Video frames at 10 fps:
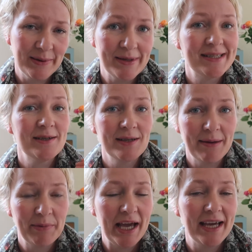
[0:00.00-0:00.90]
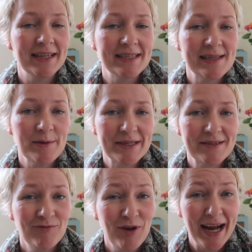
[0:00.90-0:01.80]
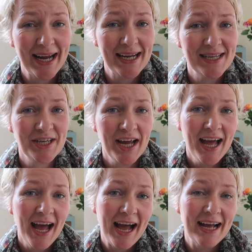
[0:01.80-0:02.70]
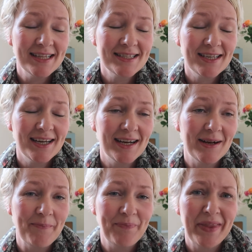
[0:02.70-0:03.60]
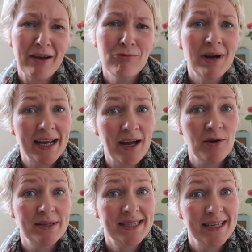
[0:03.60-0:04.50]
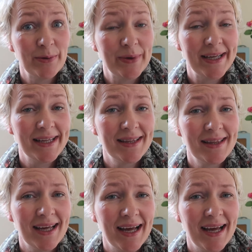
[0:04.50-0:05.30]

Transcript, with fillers: I still am getting these little bits of rage, and um, they're really hard to deal with.